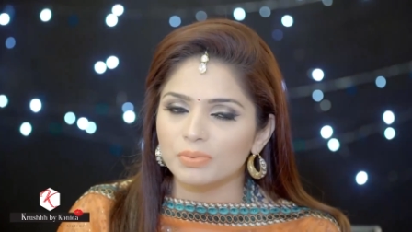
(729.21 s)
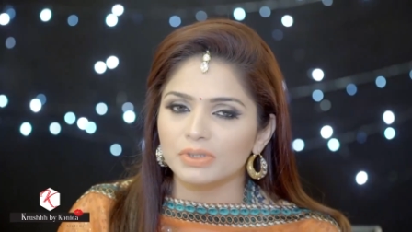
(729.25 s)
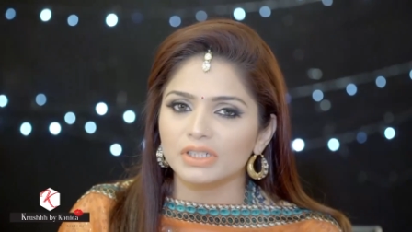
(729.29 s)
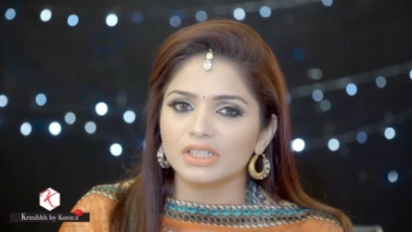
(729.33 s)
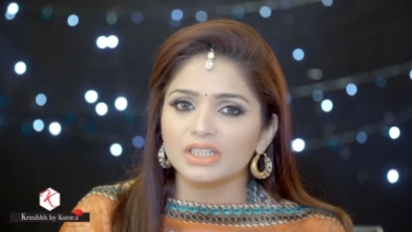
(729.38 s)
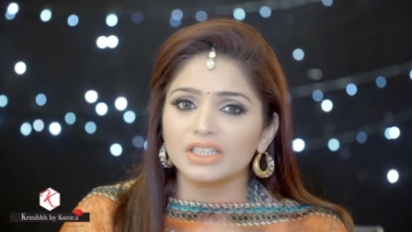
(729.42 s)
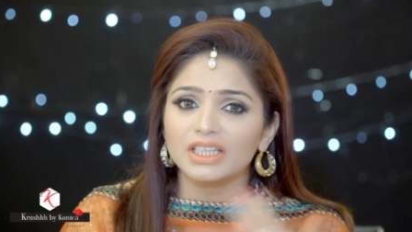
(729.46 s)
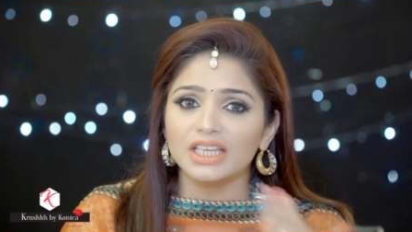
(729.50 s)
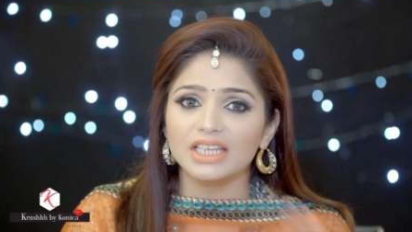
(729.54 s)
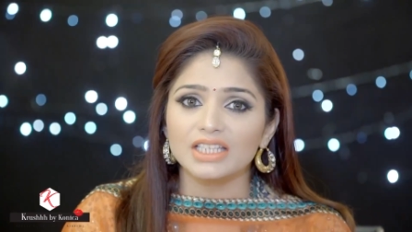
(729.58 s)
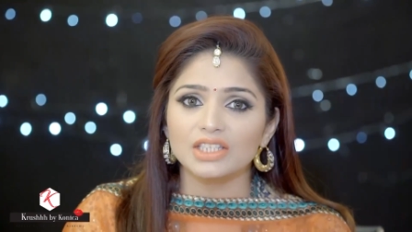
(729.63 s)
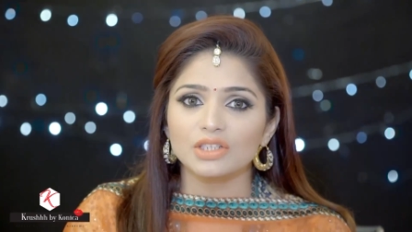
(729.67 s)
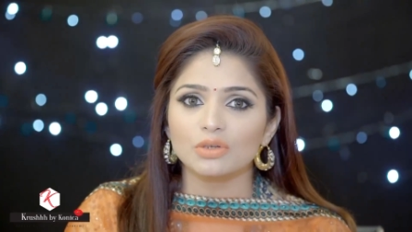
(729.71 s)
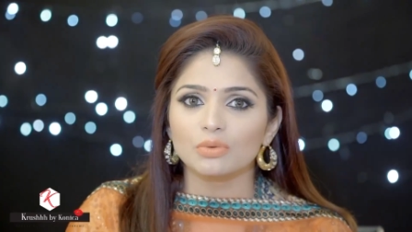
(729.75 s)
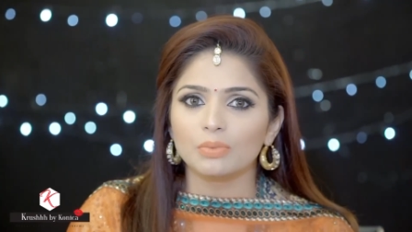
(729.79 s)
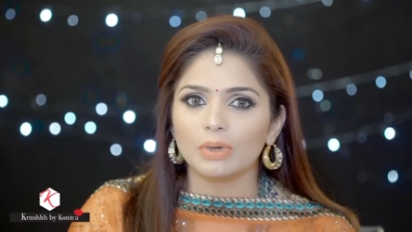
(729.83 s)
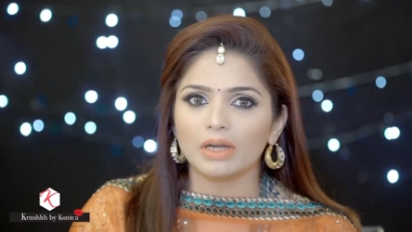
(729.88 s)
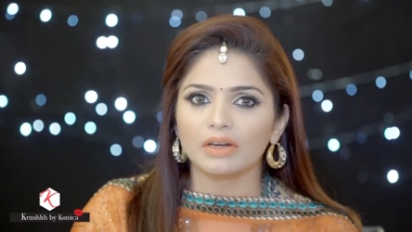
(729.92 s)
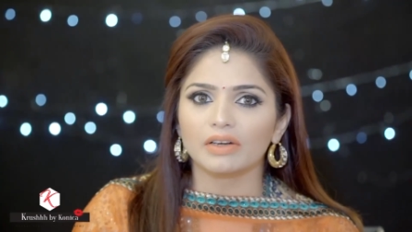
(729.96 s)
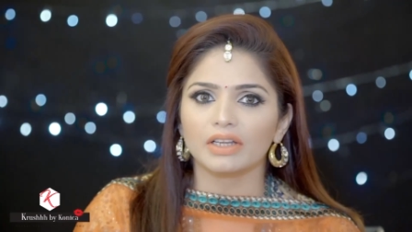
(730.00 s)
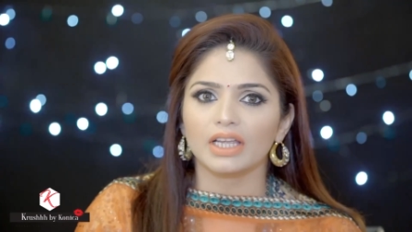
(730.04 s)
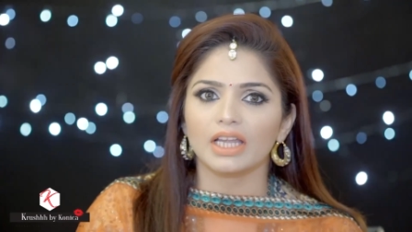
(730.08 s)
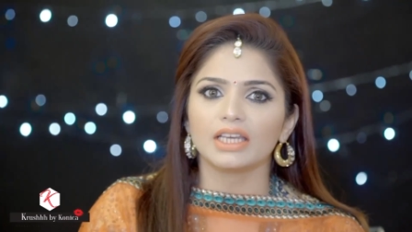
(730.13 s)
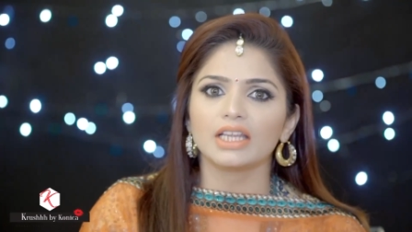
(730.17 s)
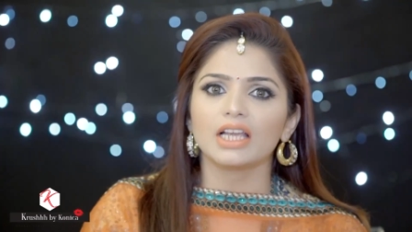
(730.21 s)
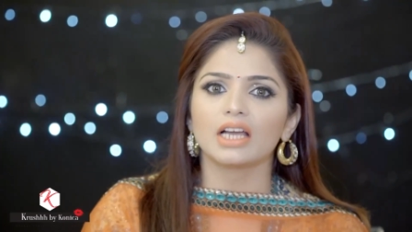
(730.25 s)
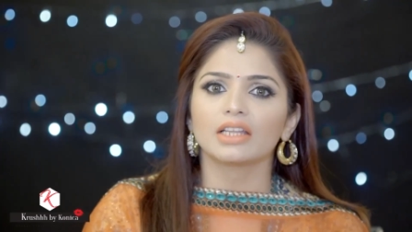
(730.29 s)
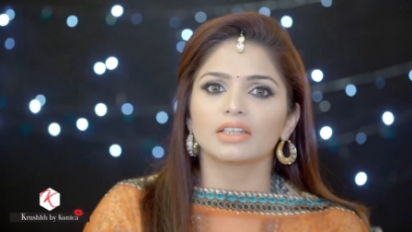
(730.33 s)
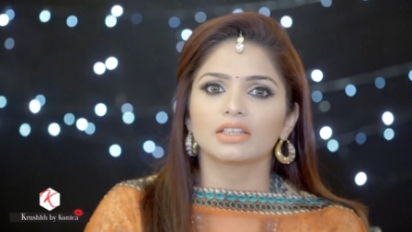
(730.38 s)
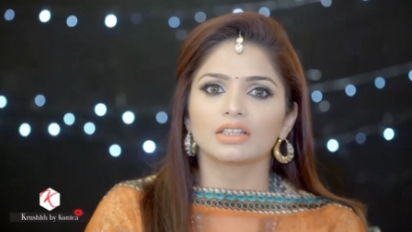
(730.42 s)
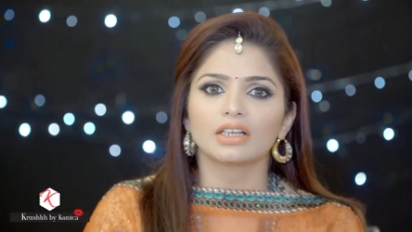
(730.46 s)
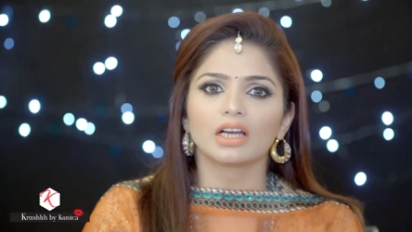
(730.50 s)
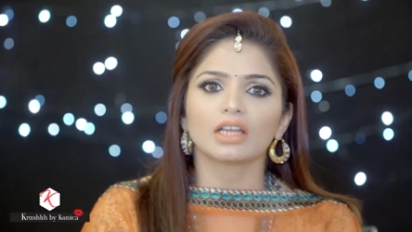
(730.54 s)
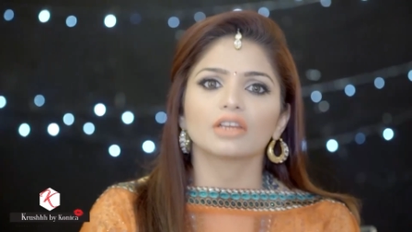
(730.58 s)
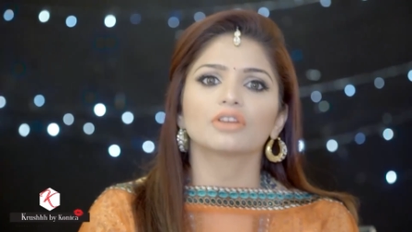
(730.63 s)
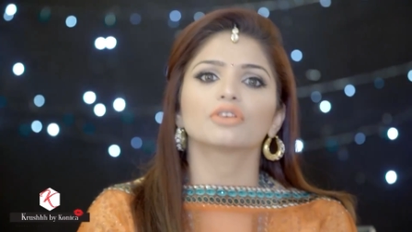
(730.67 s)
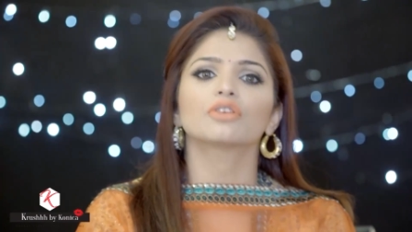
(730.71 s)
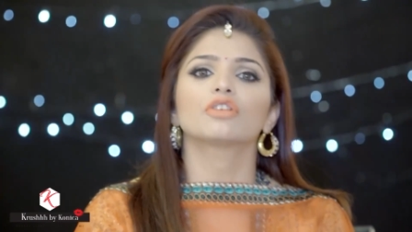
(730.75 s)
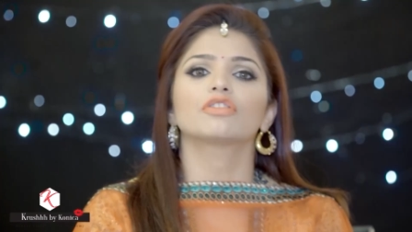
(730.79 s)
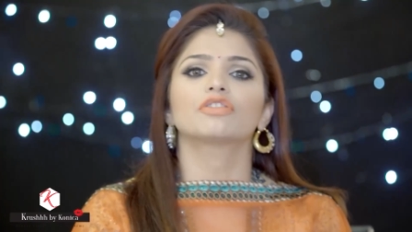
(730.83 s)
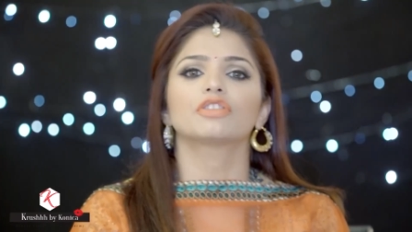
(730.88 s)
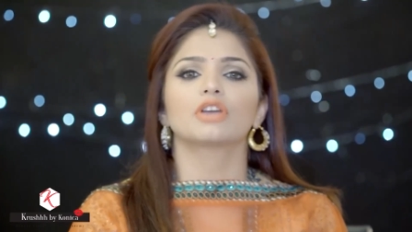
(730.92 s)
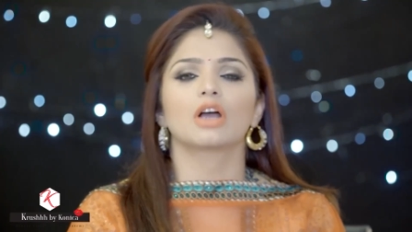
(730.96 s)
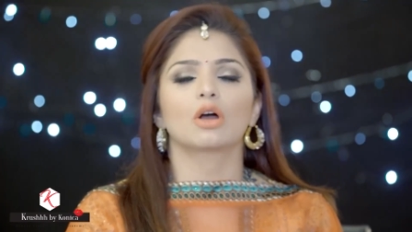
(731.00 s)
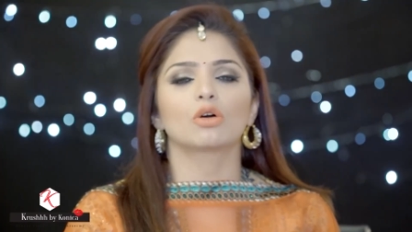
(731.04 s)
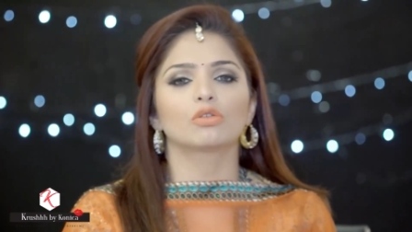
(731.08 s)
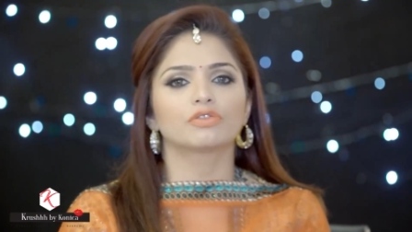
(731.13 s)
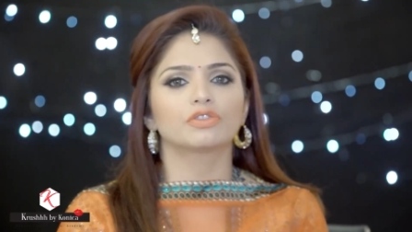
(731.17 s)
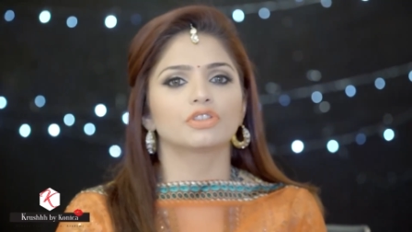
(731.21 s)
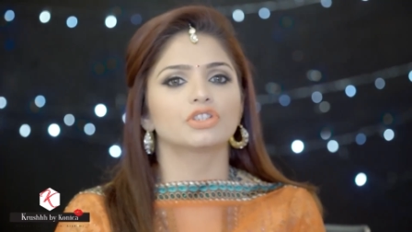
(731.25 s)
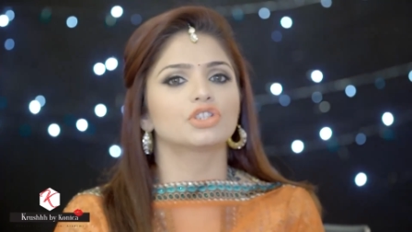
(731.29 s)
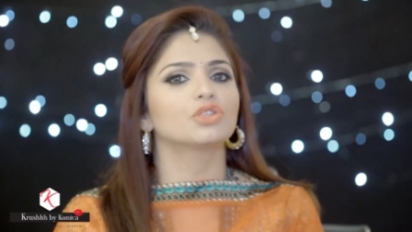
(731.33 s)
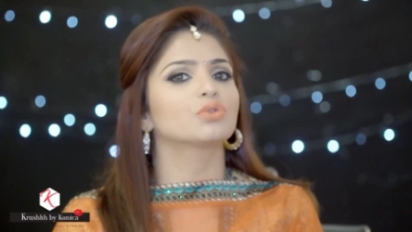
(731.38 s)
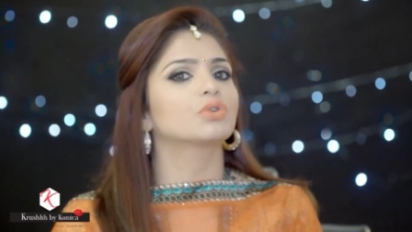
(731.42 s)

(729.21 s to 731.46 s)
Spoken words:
But in case you're wearing any other color of your outfit,